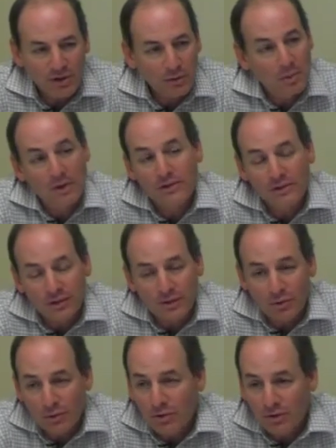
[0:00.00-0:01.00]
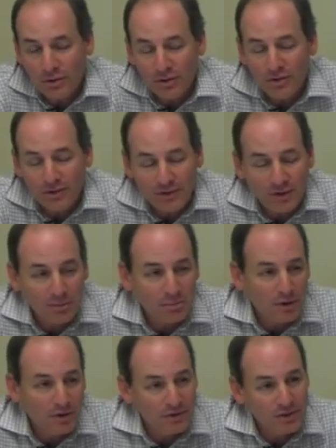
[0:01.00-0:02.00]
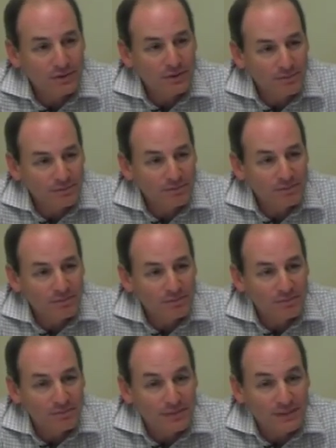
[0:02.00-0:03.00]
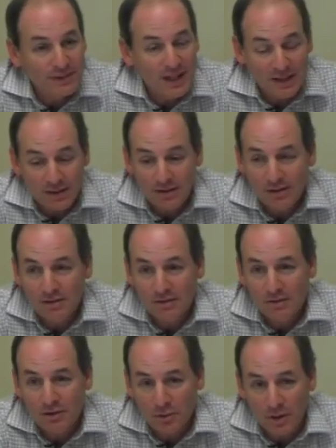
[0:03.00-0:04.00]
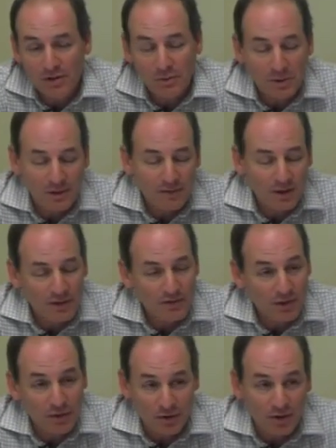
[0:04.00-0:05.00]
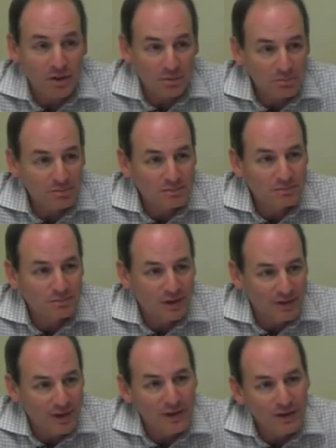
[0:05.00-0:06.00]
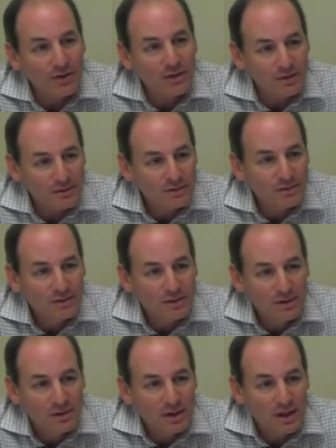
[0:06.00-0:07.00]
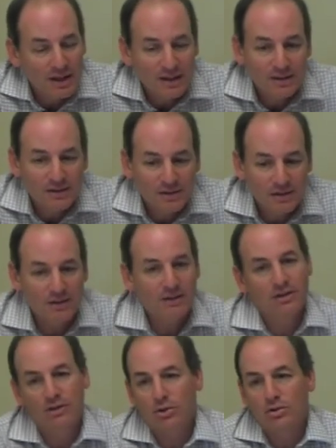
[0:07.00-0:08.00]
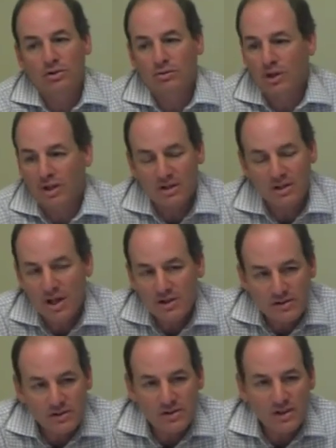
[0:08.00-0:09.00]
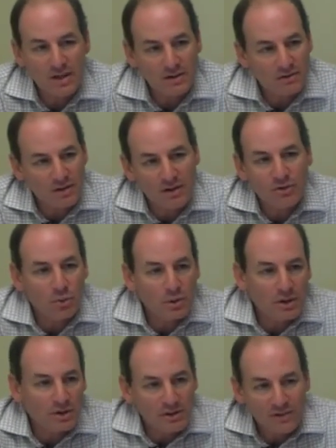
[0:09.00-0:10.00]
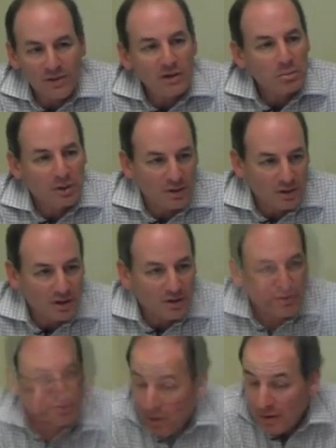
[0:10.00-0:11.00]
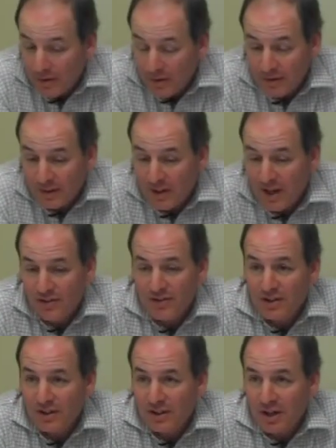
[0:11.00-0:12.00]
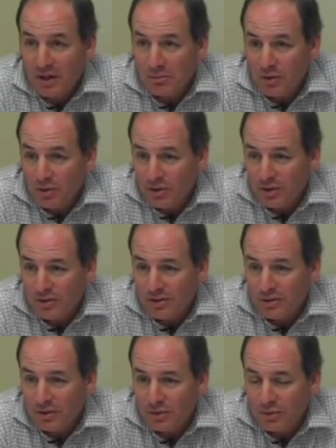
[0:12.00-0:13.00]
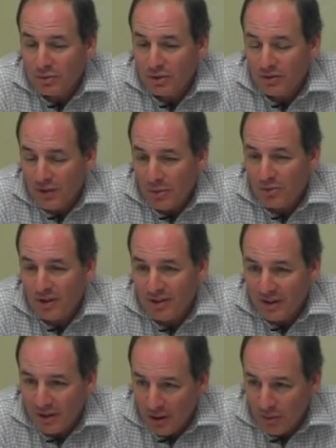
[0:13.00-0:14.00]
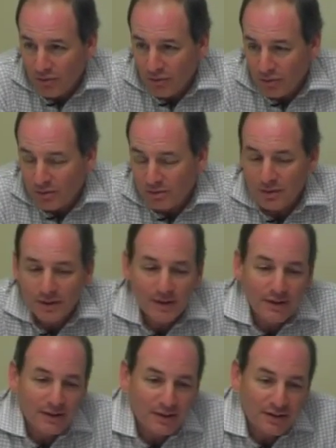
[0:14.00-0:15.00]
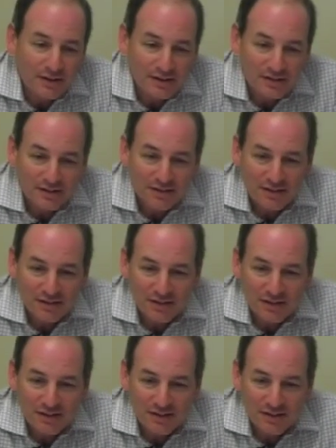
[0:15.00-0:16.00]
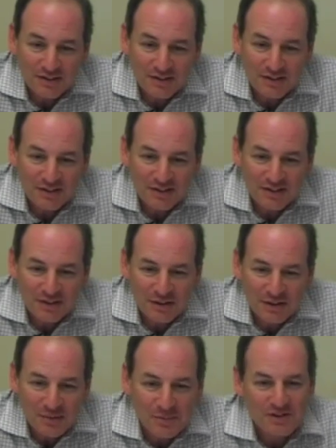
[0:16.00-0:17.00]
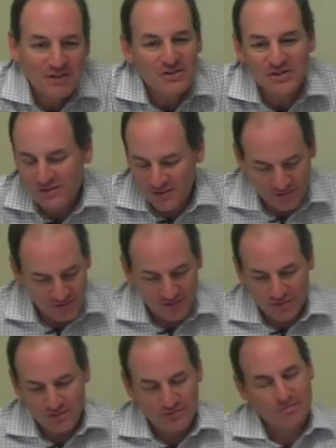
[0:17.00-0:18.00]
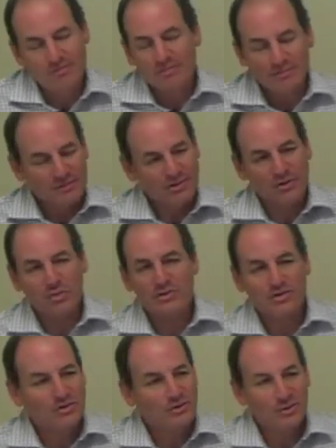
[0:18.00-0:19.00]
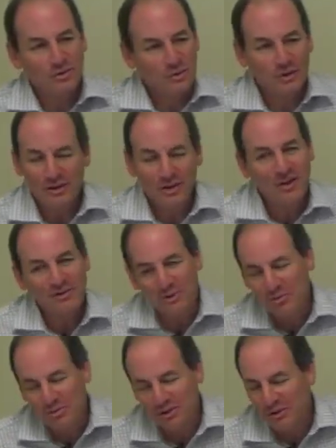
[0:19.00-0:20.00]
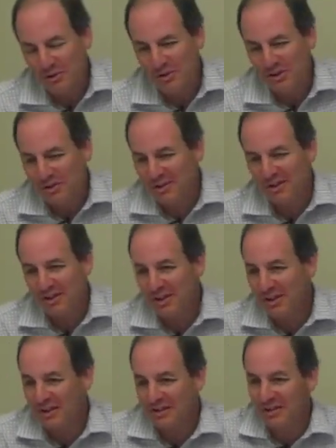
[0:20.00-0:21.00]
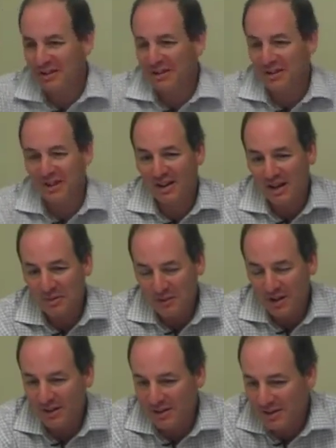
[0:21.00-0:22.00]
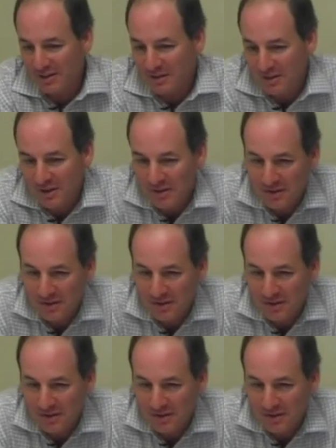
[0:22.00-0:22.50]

expenses are two-thirds of our budget, that the greatest amount of cuts are going to come in that area. And the union recognizes that as well as anybody else. Well, the last thing I'm going to do, if I was on the council, and this is just so much the way law firms are run, and I'm getting